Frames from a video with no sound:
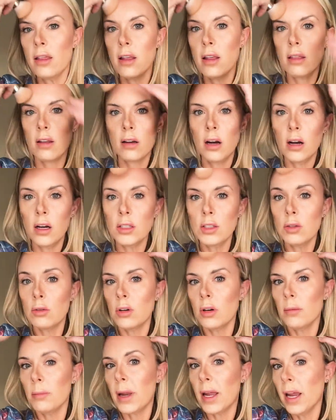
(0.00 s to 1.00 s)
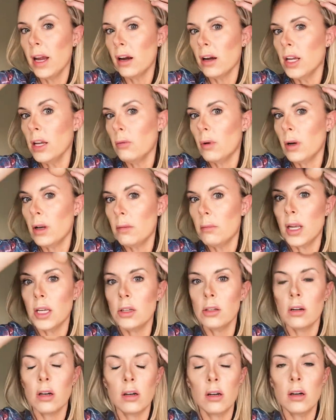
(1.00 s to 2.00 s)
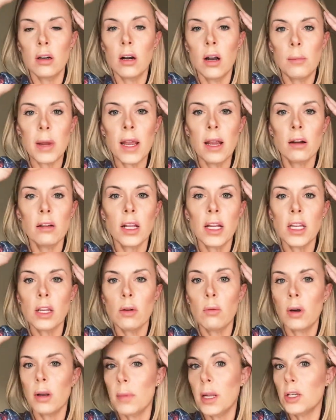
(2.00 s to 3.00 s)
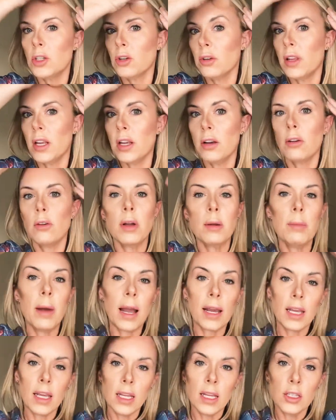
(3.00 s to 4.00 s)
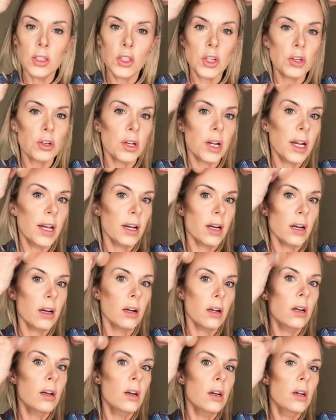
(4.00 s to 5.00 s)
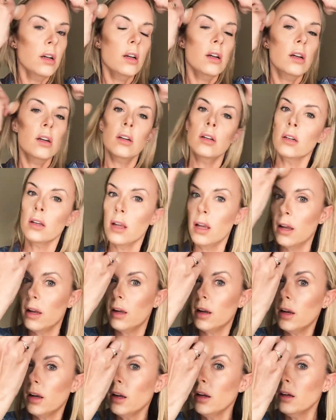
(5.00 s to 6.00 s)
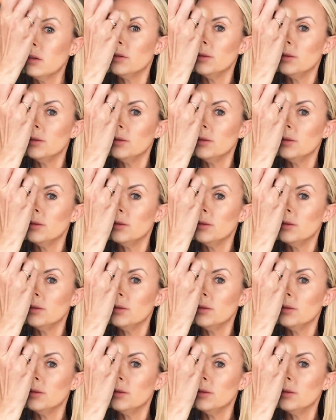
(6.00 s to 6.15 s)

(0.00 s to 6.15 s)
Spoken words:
then the contour of my hair, you want to make, or on my hairline, you want to make sure that you're going back into your hair. Okay.